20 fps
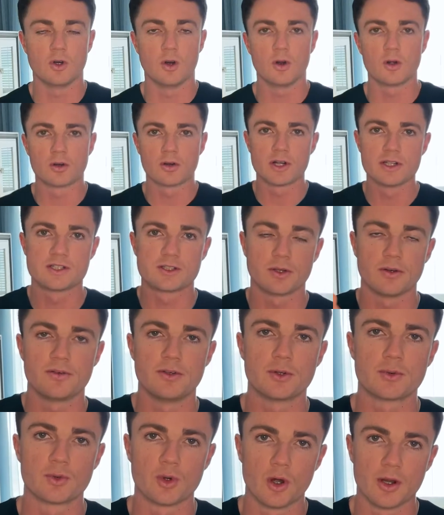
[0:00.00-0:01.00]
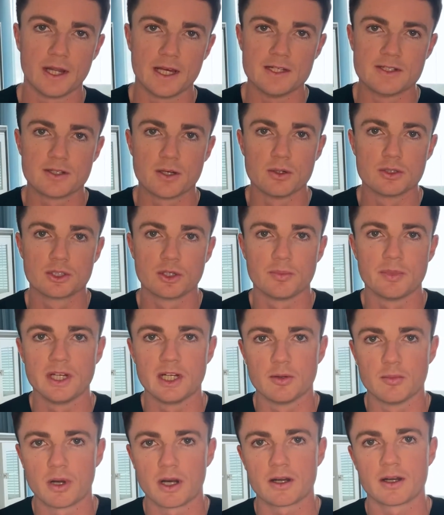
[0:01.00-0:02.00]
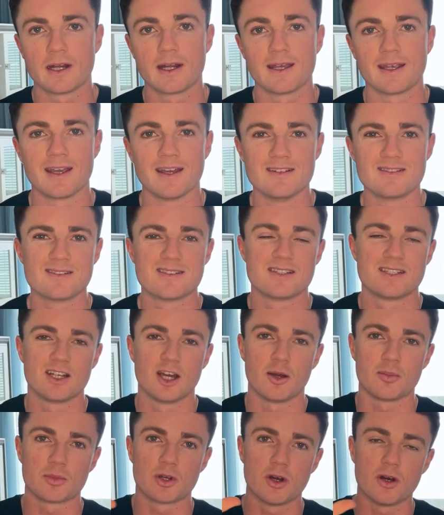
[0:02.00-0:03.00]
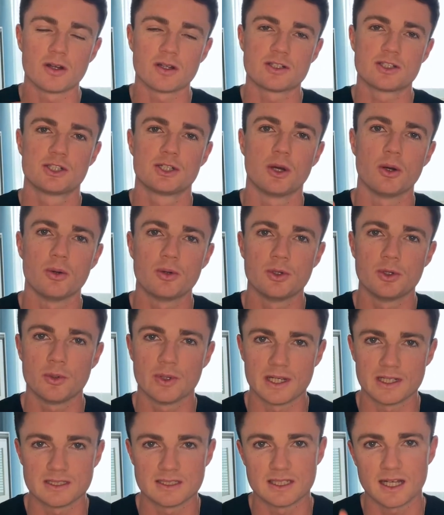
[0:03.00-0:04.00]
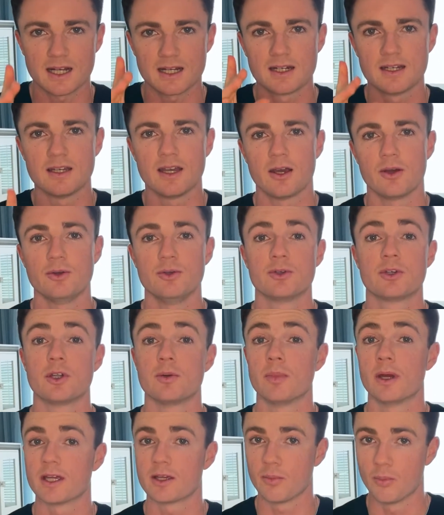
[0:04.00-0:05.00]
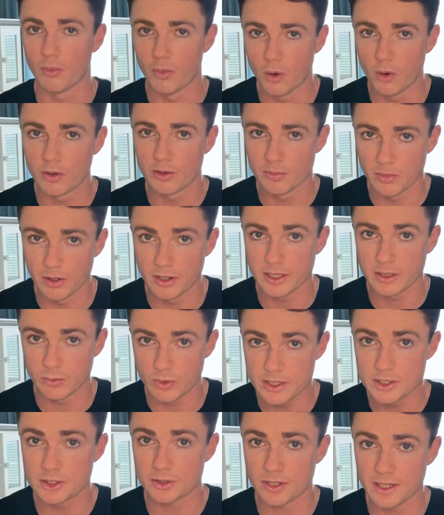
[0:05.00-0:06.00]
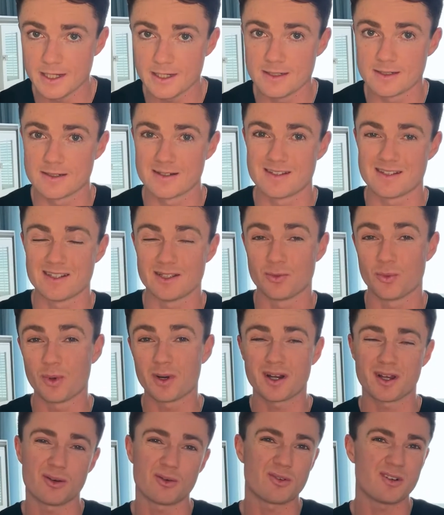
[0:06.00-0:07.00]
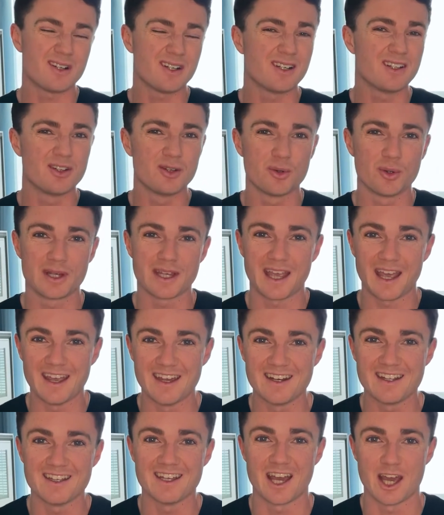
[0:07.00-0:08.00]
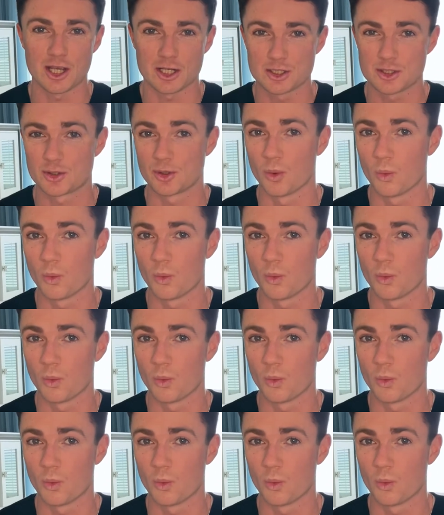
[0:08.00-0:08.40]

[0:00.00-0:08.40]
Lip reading: Alright, so if you run a social media marketing agency, I'm gonna show you exactly how you can make more money with your agency without really doing any extra